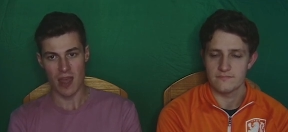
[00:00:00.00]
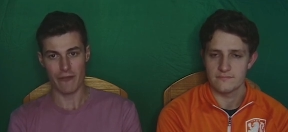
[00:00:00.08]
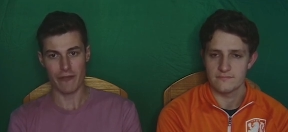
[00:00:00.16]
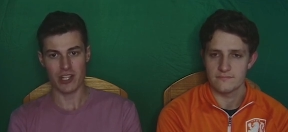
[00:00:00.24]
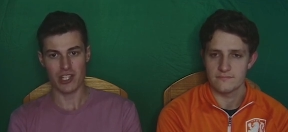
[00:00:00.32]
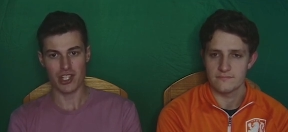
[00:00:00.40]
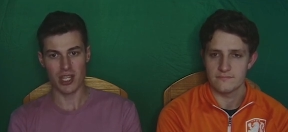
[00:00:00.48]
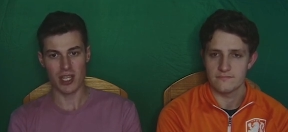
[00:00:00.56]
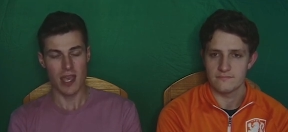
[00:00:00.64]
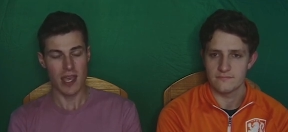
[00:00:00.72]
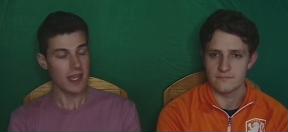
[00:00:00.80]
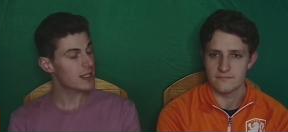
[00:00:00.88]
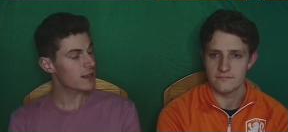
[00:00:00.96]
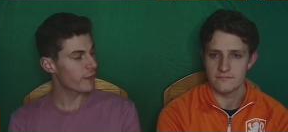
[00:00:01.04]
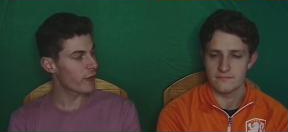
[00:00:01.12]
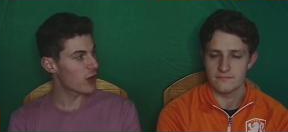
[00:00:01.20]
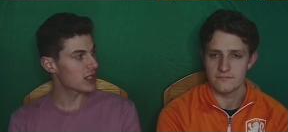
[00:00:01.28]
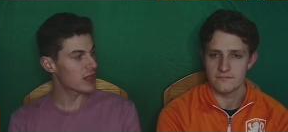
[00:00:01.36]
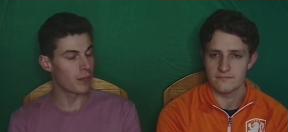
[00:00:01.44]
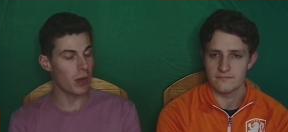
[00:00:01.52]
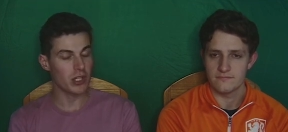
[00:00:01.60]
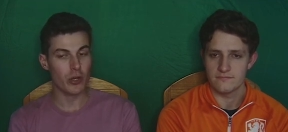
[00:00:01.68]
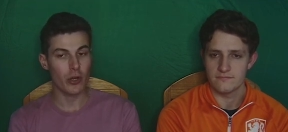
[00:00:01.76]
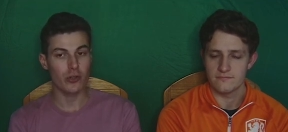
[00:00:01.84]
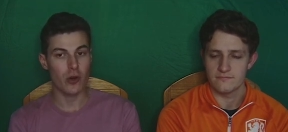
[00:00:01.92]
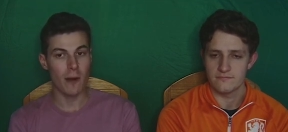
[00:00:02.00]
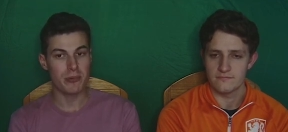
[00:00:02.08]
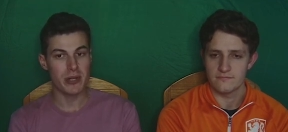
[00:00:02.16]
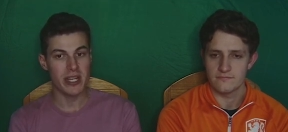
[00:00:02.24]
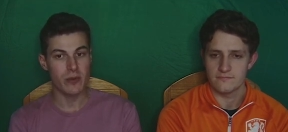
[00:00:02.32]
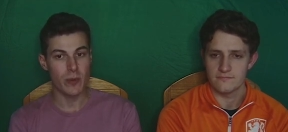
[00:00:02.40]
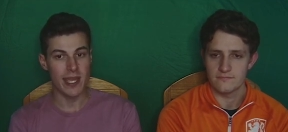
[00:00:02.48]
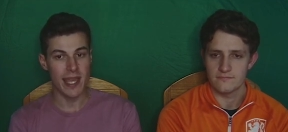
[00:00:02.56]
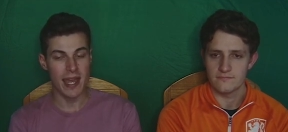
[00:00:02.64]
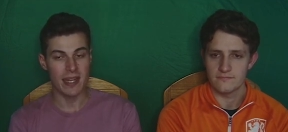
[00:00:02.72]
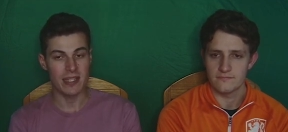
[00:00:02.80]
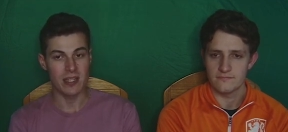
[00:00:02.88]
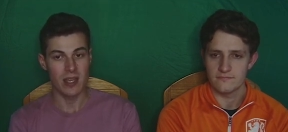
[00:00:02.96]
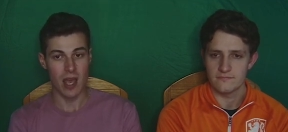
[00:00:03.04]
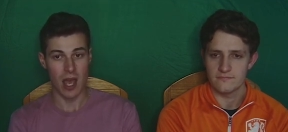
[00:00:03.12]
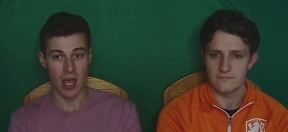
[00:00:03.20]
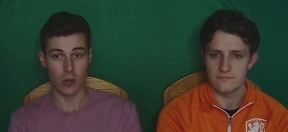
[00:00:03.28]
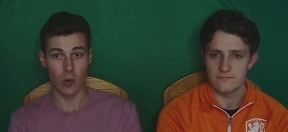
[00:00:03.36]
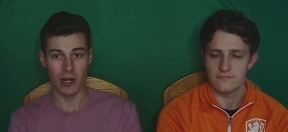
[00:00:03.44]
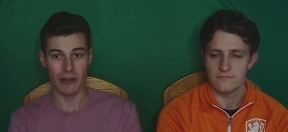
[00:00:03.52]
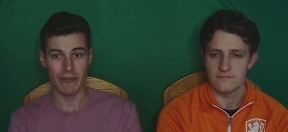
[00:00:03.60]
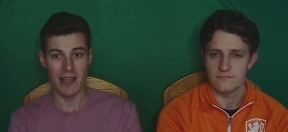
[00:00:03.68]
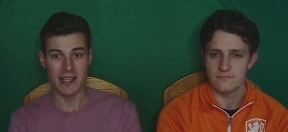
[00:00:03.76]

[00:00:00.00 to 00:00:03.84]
Speaker 1: finishing his first Monaco Grand Prix weekend uh, qualifying